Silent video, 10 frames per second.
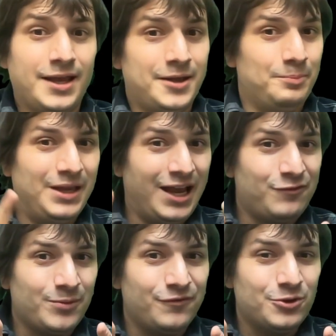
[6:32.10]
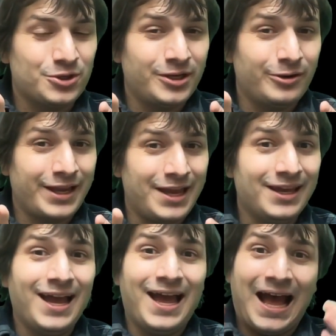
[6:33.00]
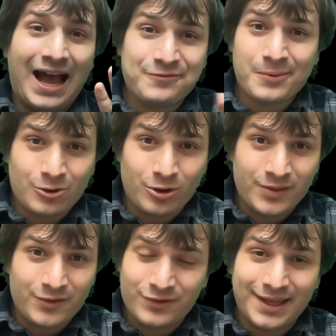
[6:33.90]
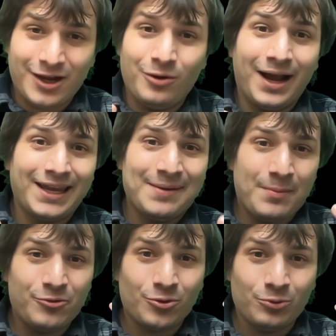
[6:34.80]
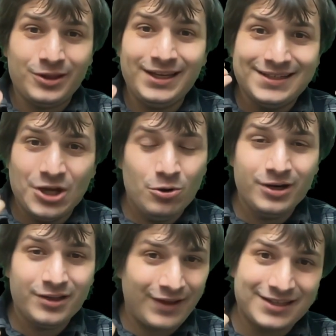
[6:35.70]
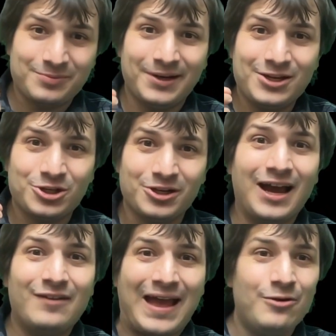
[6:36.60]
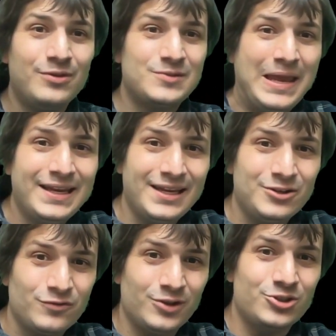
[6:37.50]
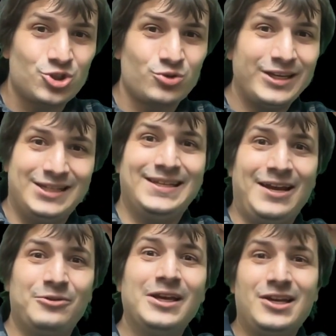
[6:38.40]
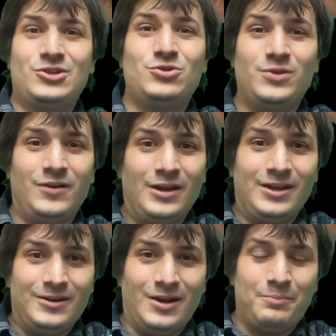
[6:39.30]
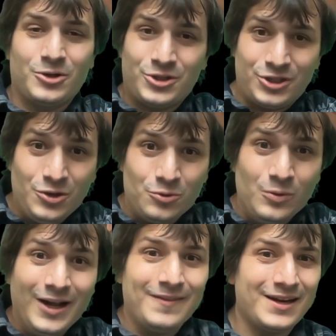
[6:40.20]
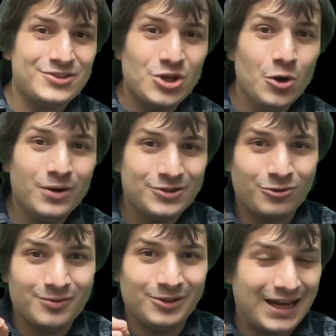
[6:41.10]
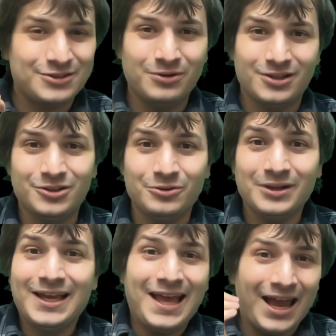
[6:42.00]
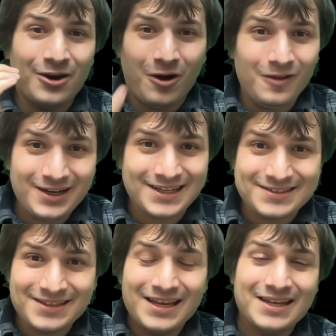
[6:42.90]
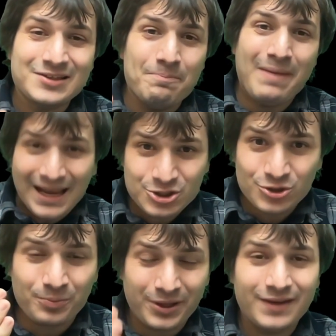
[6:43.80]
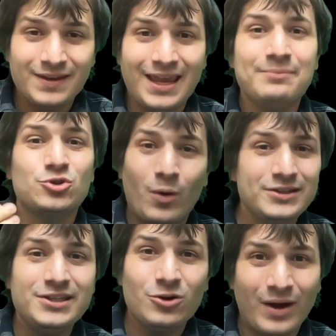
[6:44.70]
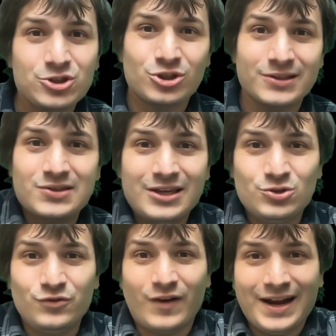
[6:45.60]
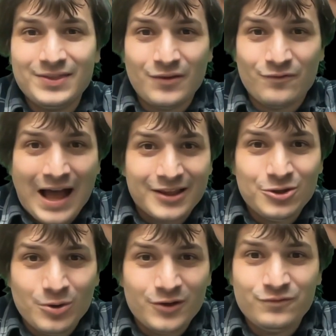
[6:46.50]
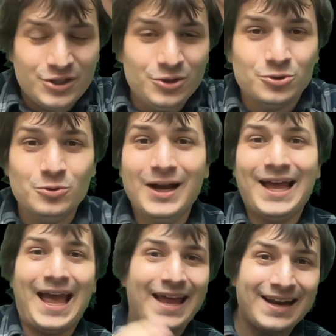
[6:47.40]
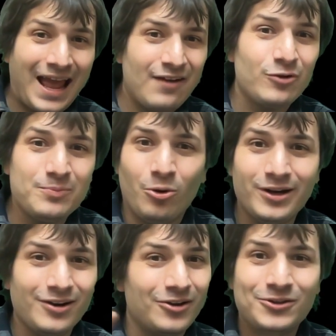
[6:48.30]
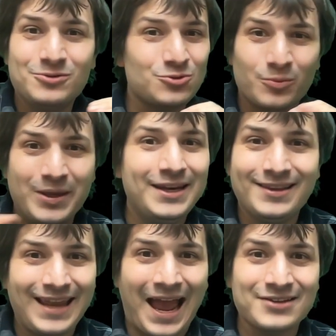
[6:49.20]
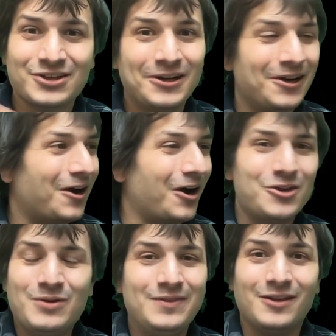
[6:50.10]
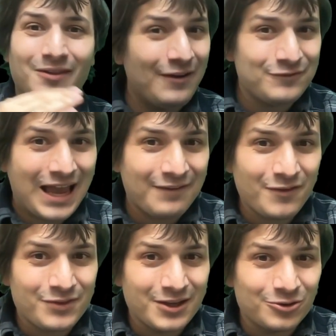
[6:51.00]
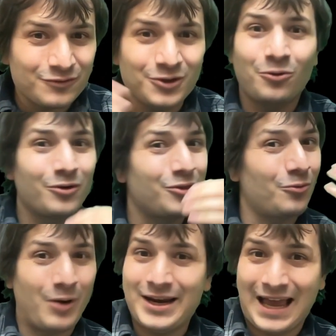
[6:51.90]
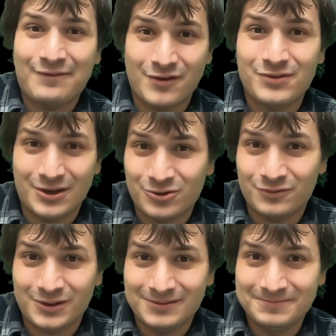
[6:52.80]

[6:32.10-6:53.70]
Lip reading: Mihai from the future here again. After I recorded the video, I came up with a really intuitive explanation of how this pink interval is shrinking down to the number U that is too adorable not to include. And all it is imagine you're playing the game 20 questions to find the value of U, and at every point, you just repeatedly ask, are you in the left half of the interval or the right half of the interval?